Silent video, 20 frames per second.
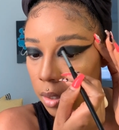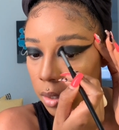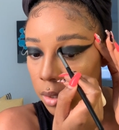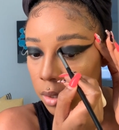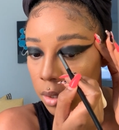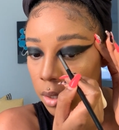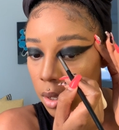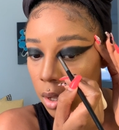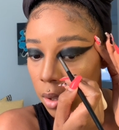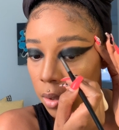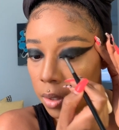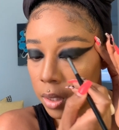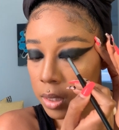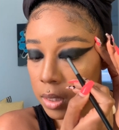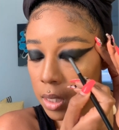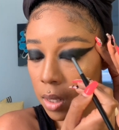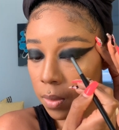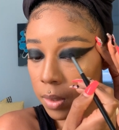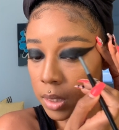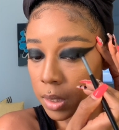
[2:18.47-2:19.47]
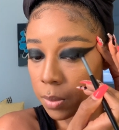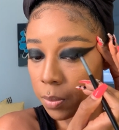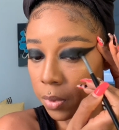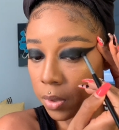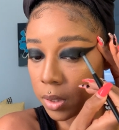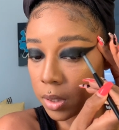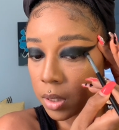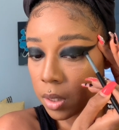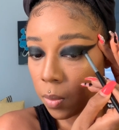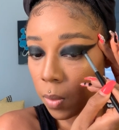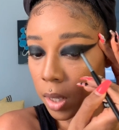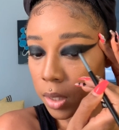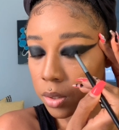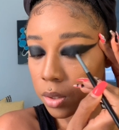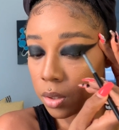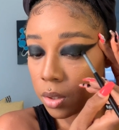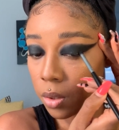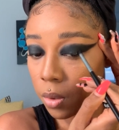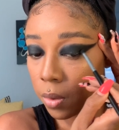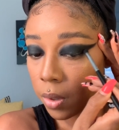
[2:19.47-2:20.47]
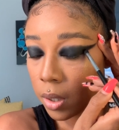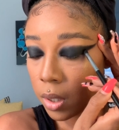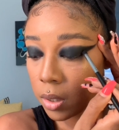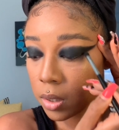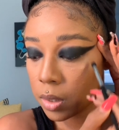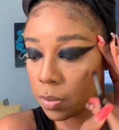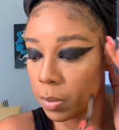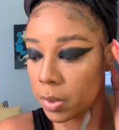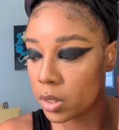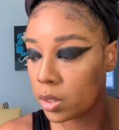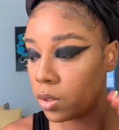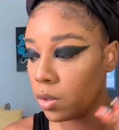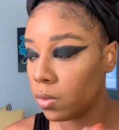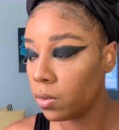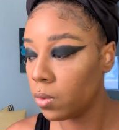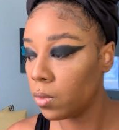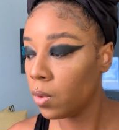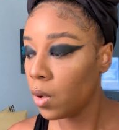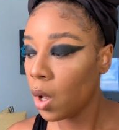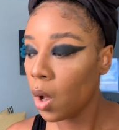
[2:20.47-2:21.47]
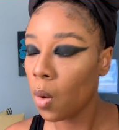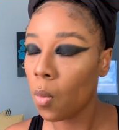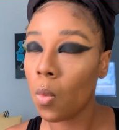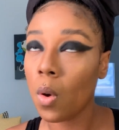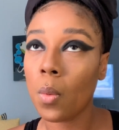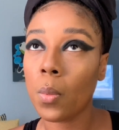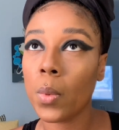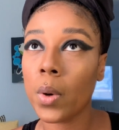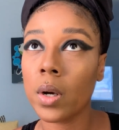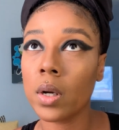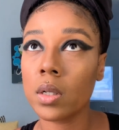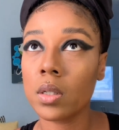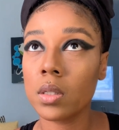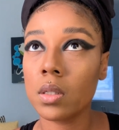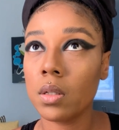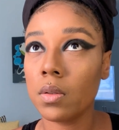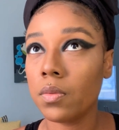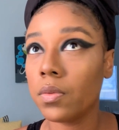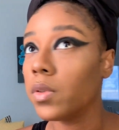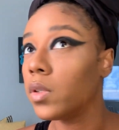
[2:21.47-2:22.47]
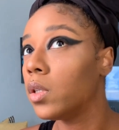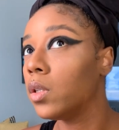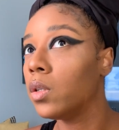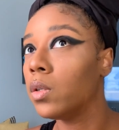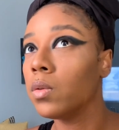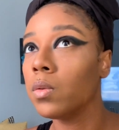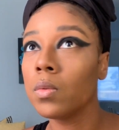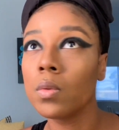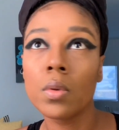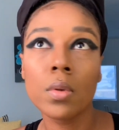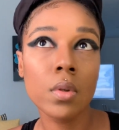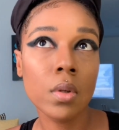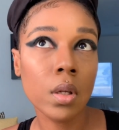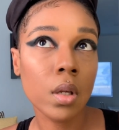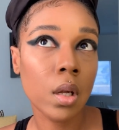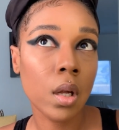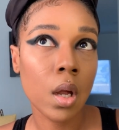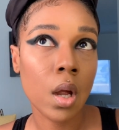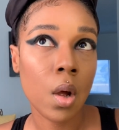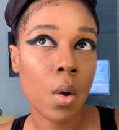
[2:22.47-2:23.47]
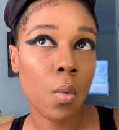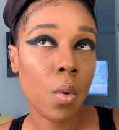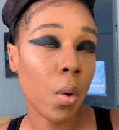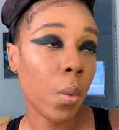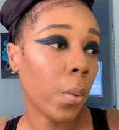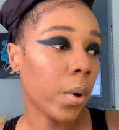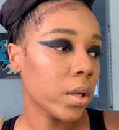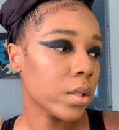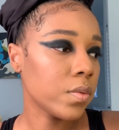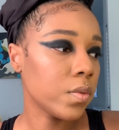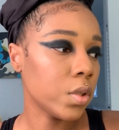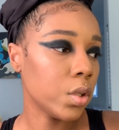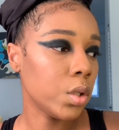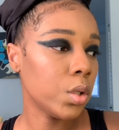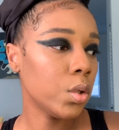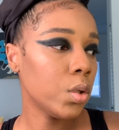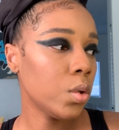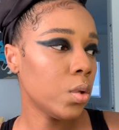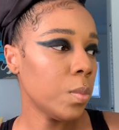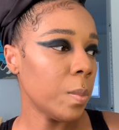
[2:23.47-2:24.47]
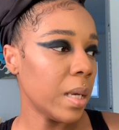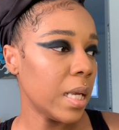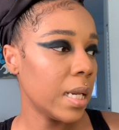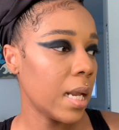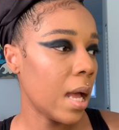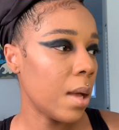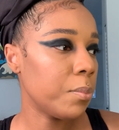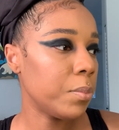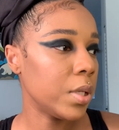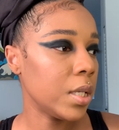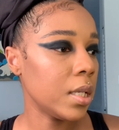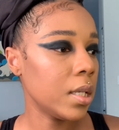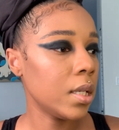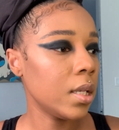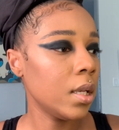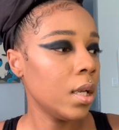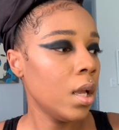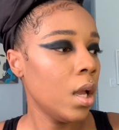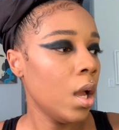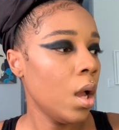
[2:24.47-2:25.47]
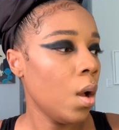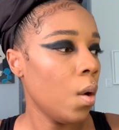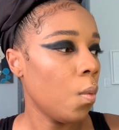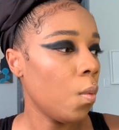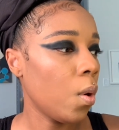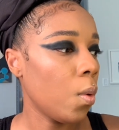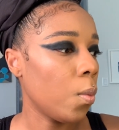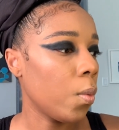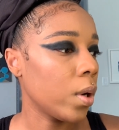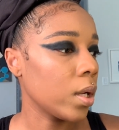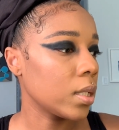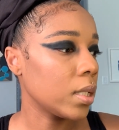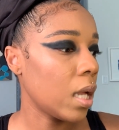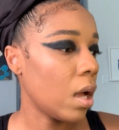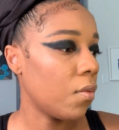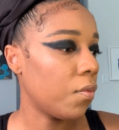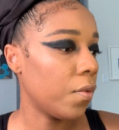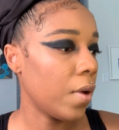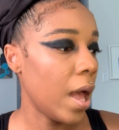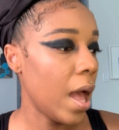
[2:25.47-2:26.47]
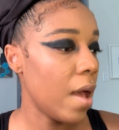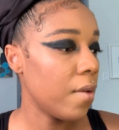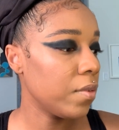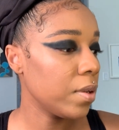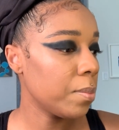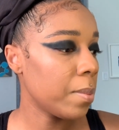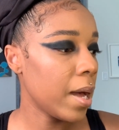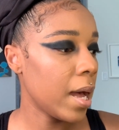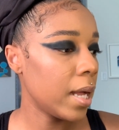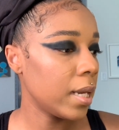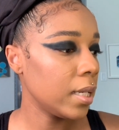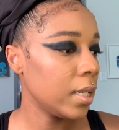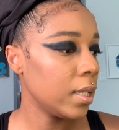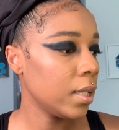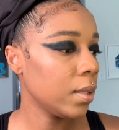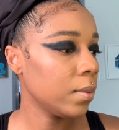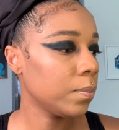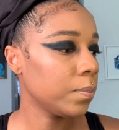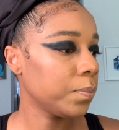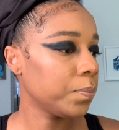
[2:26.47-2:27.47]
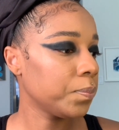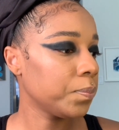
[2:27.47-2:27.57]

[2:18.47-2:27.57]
You know, it's always important to watch tutorials, but do what works for you. What works for you may not be what works out for everybody.